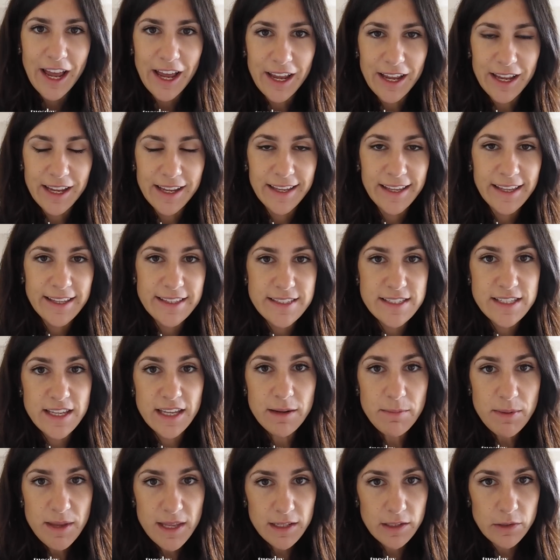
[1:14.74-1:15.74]
It's
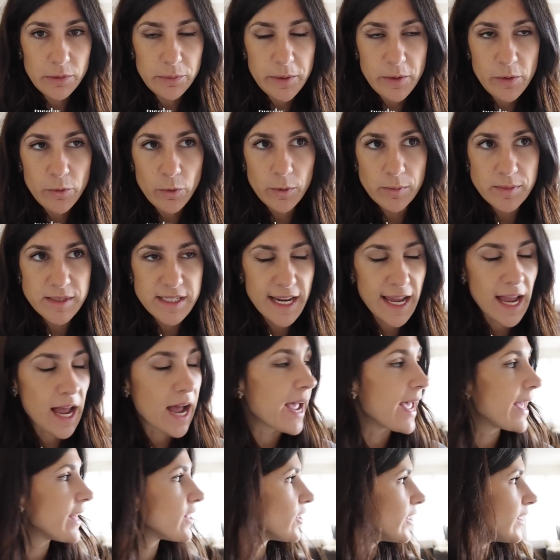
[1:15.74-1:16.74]
gonna be a little bit warm today.
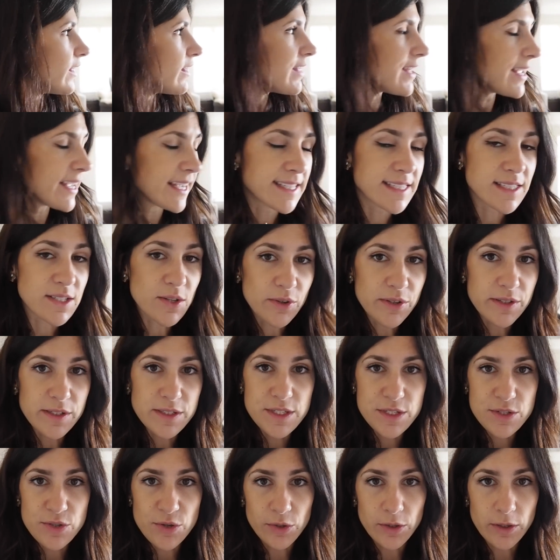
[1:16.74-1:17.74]
I actually think it's going
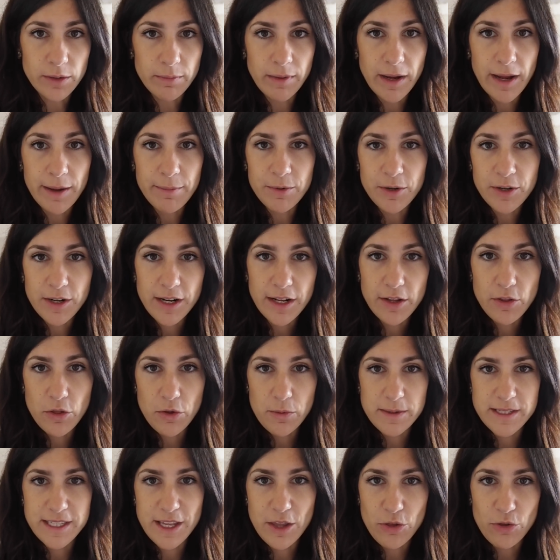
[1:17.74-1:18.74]
to storm. I'm not
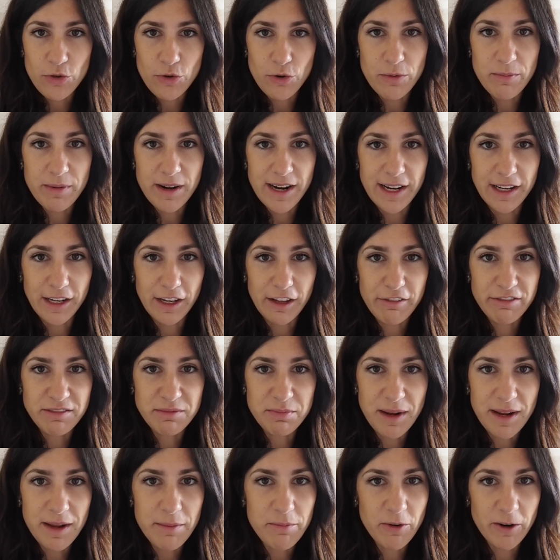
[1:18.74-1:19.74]
100% sure, but I
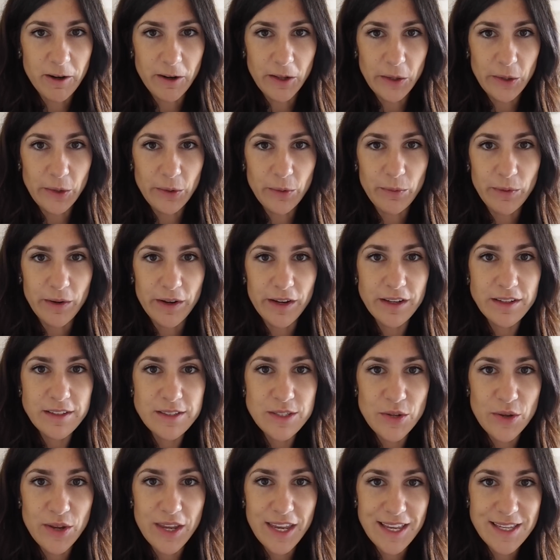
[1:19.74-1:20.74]
left my umbrella at work.
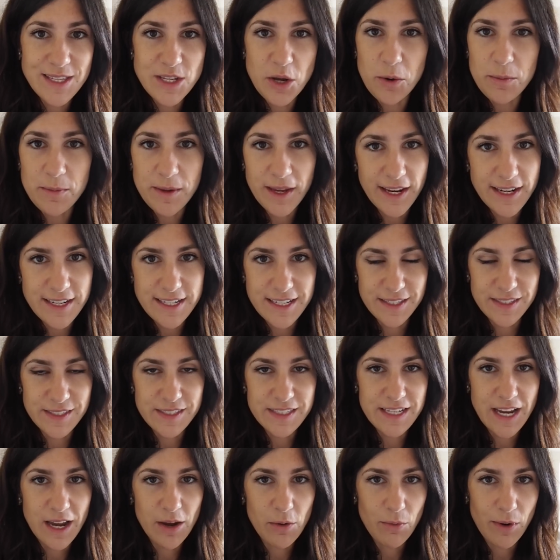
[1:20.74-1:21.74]
So here's hoping it
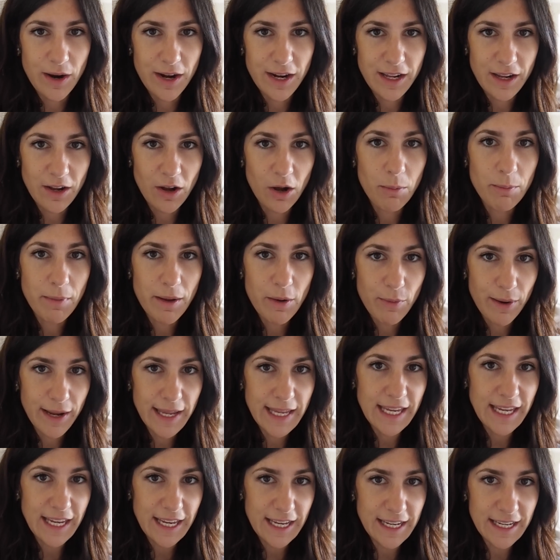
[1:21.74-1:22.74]
doesn't start raining on my
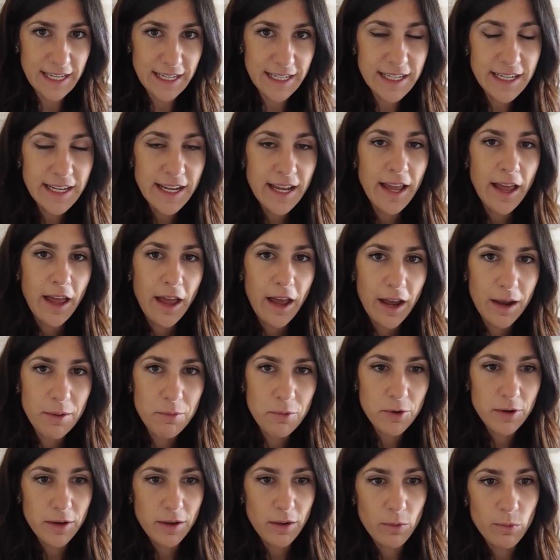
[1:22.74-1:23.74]
way in.
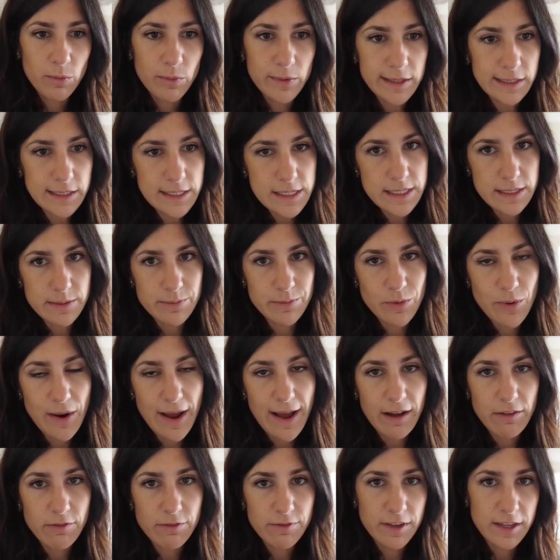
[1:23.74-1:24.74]
I'm wearing a really simple
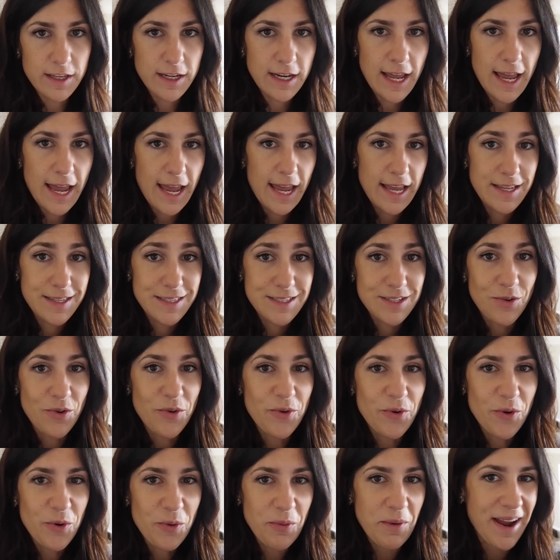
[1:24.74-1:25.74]
outfit as
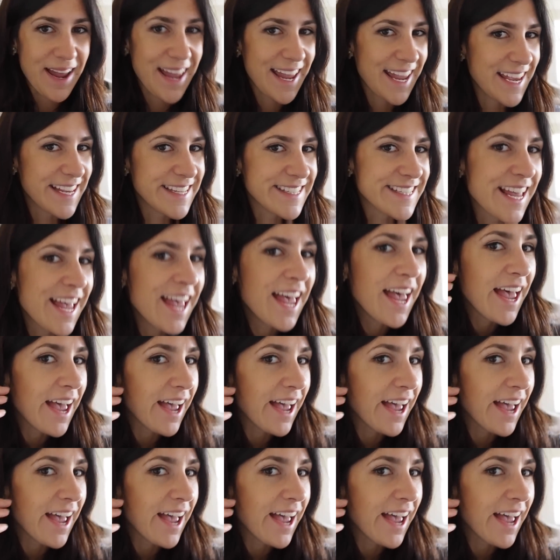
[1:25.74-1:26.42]
always.